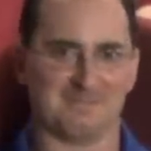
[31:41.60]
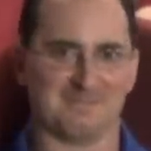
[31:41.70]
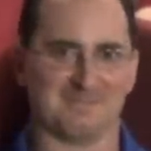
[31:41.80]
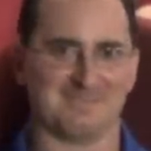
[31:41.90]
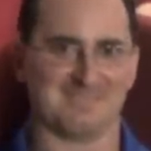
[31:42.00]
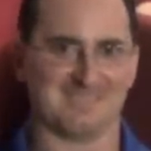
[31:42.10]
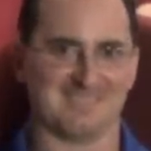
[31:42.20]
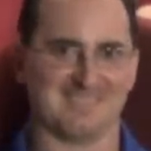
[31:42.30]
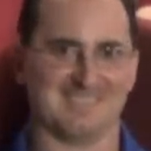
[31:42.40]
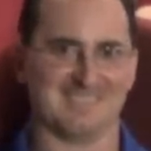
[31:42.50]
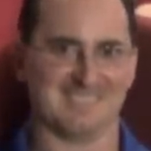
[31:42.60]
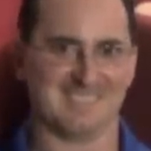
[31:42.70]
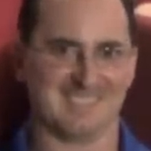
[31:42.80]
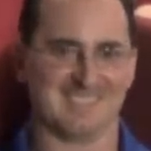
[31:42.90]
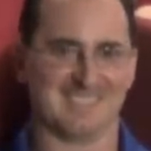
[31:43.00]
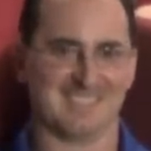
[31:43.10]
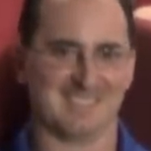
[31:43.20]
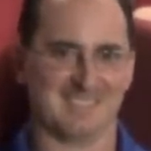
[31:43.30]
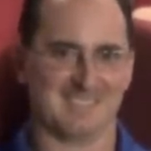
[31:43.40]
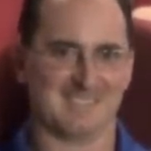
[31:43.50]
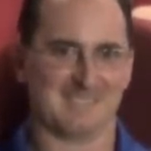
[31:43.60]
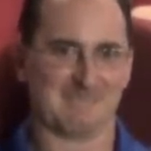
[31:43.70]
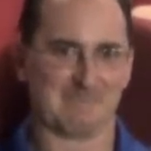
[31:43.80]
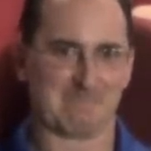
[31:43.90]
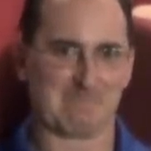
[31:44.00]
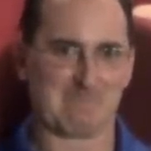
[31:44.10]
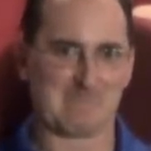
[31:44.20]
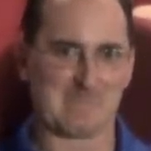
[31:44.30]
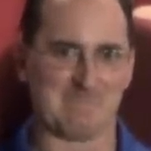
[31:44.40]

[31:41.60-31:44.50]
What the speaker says: This person isn't speaking.